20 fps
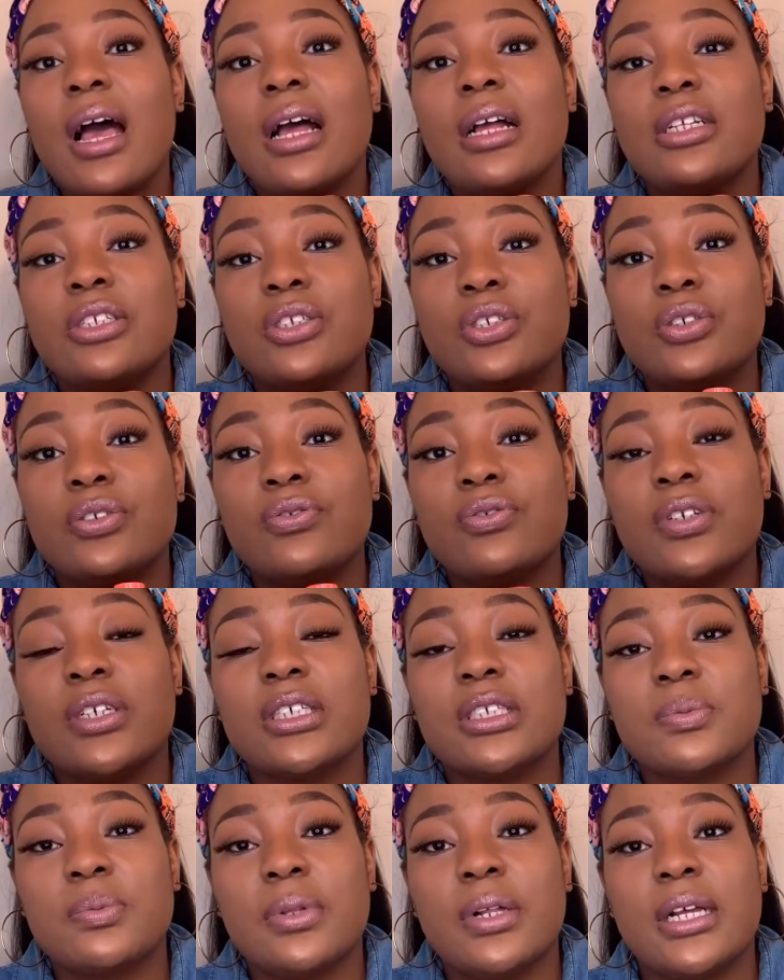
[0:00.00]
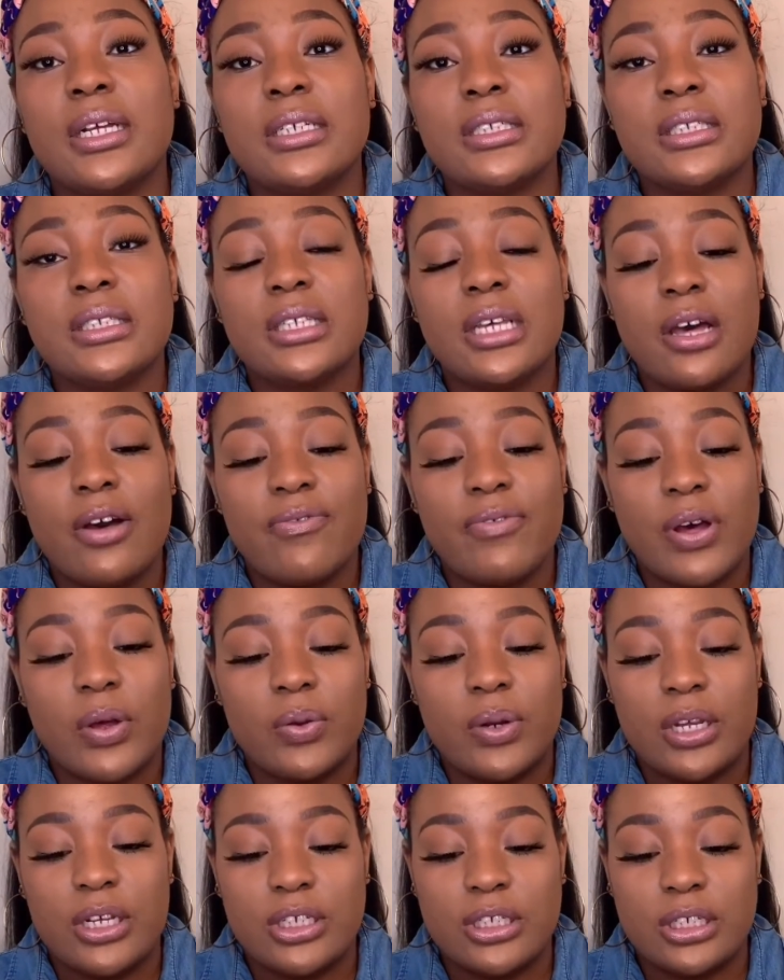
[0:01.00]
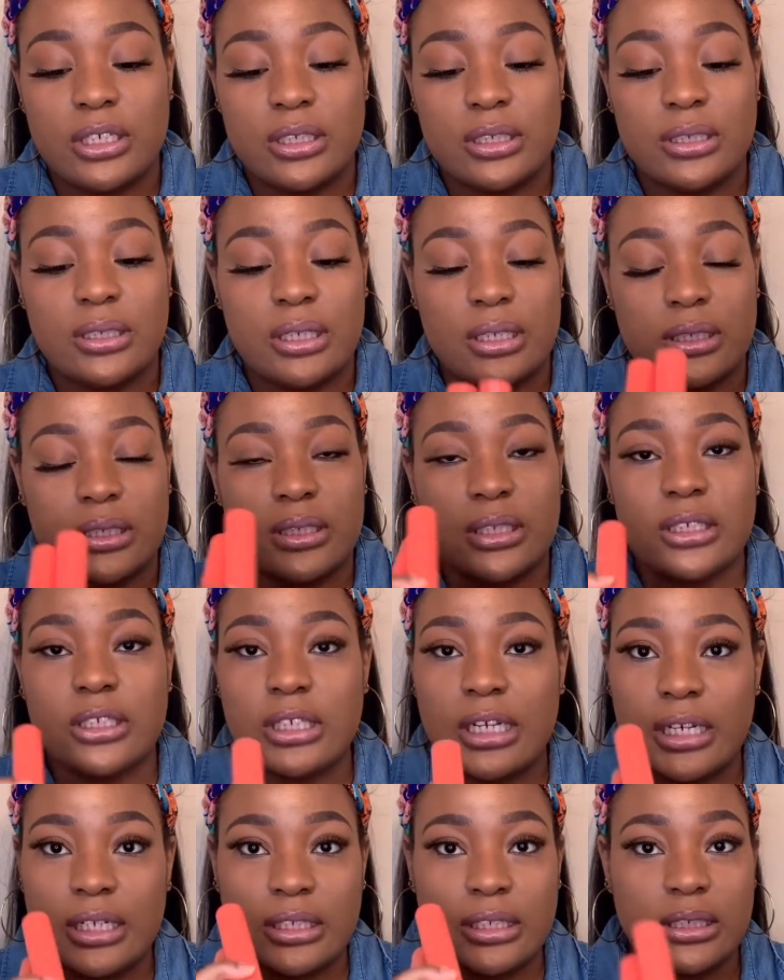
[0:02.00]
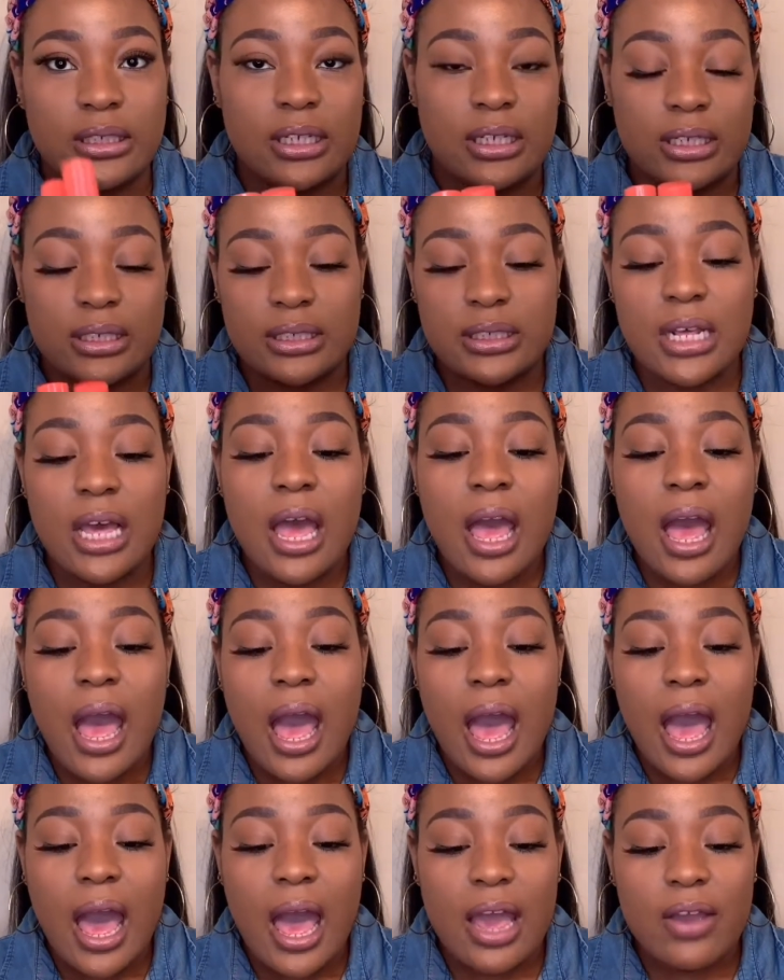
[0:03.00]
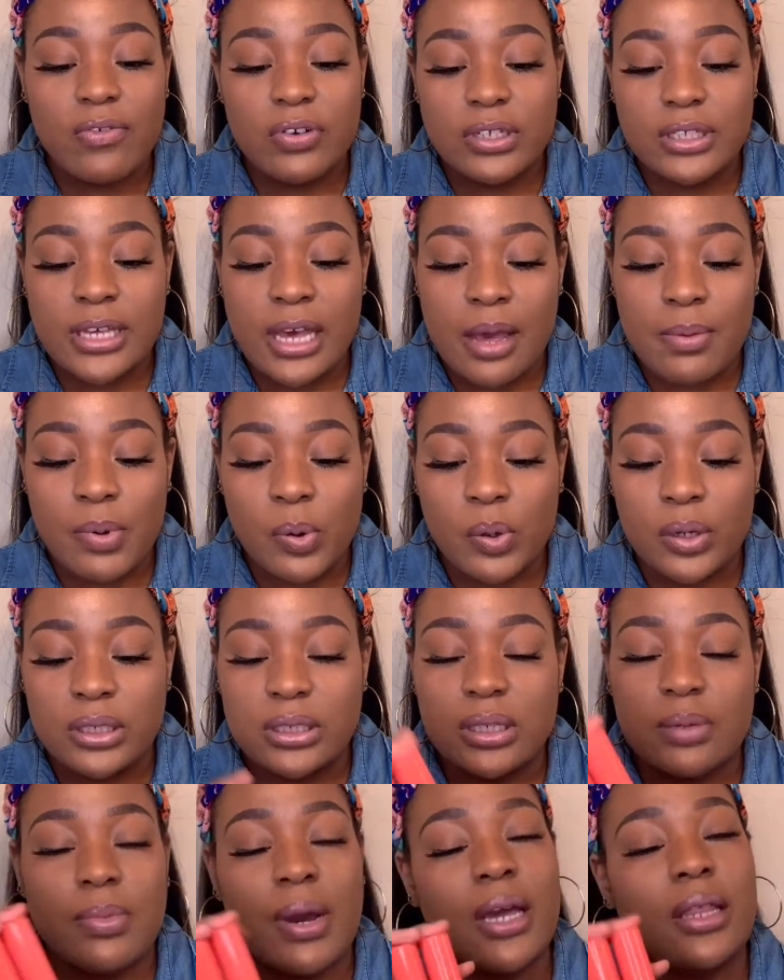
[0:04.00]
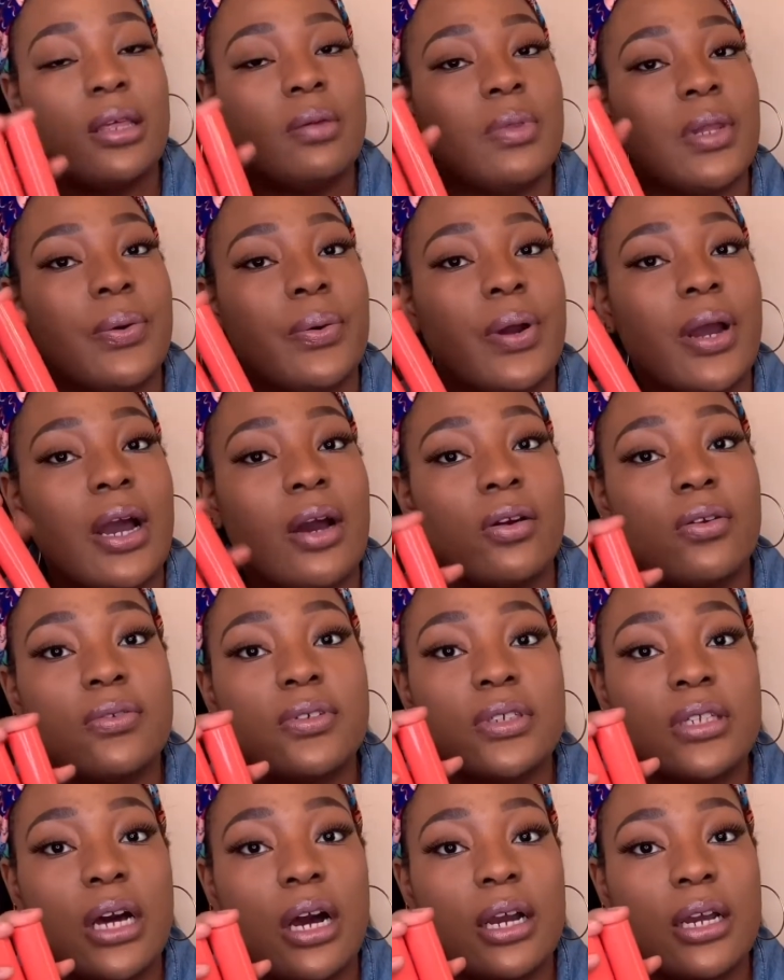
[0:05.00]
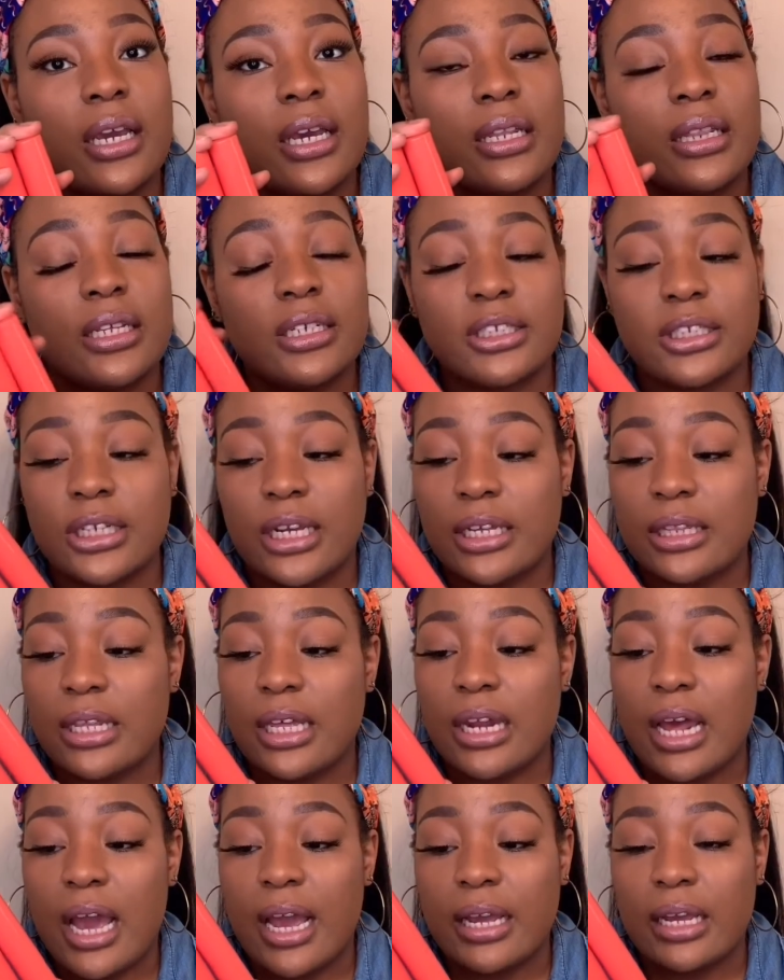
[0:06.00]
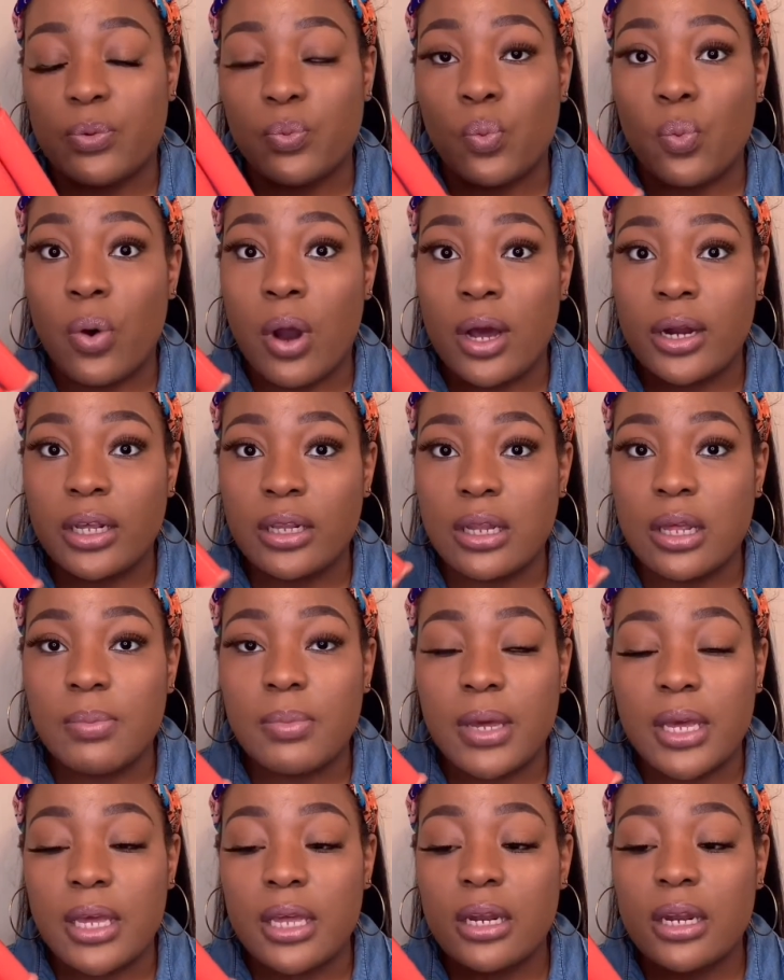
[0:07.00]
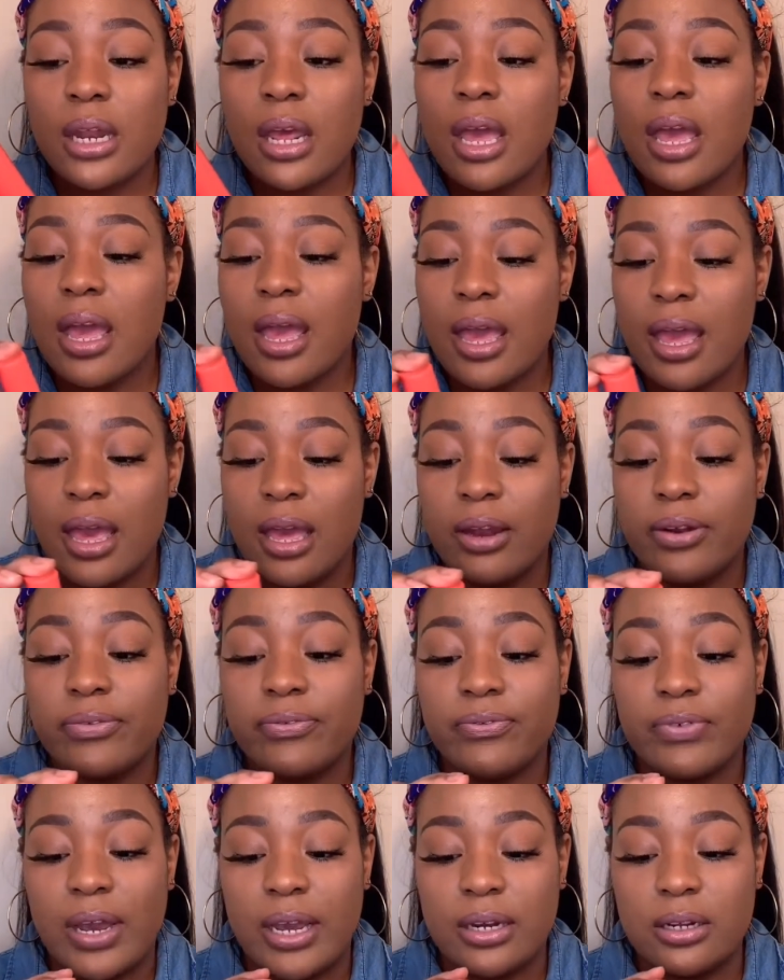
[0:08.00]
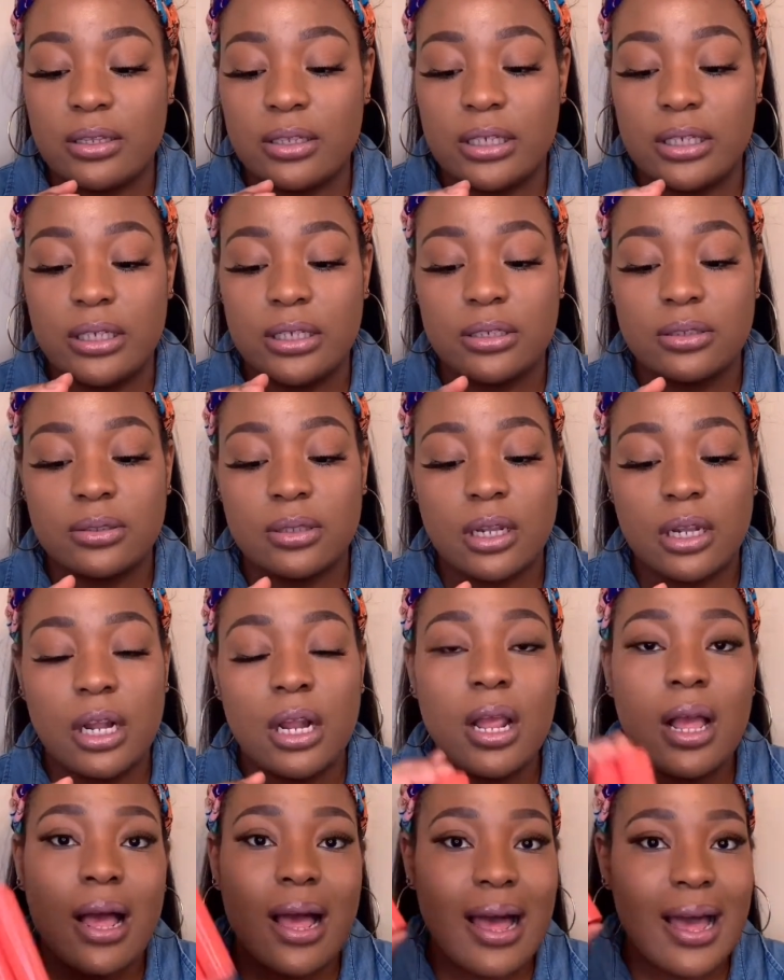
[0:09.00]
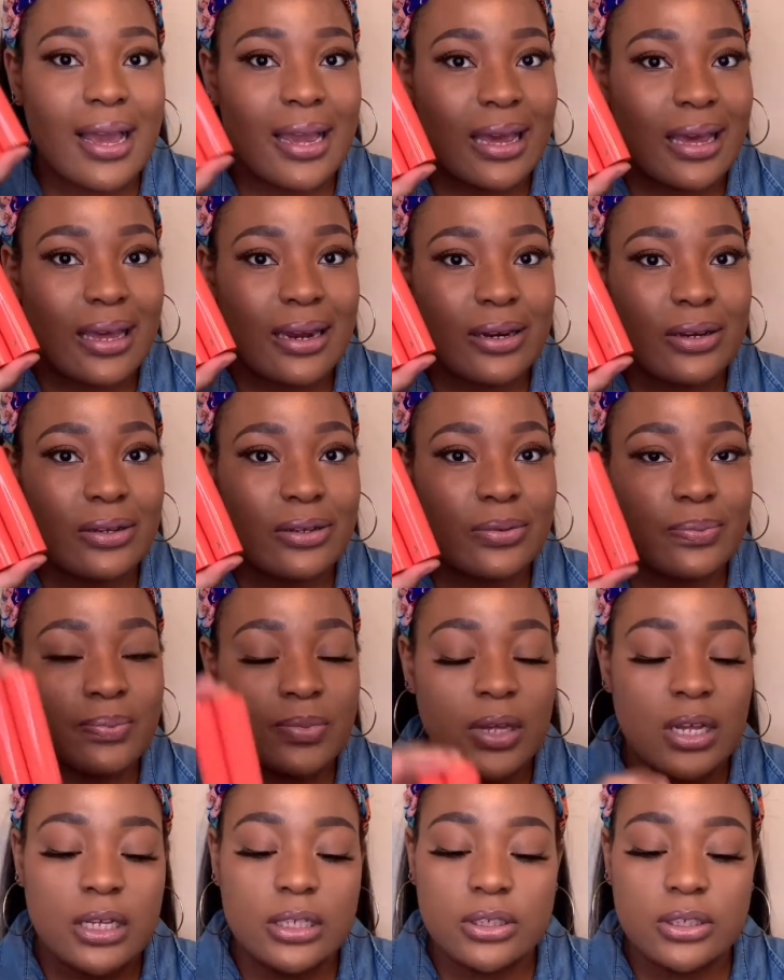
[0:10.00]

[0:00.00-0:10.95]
Juvia's Place foundation sticks, the shade sticks. Every time I wanted to buy them, they were out of stock in the shade that I wanted them in. And finally, I got them.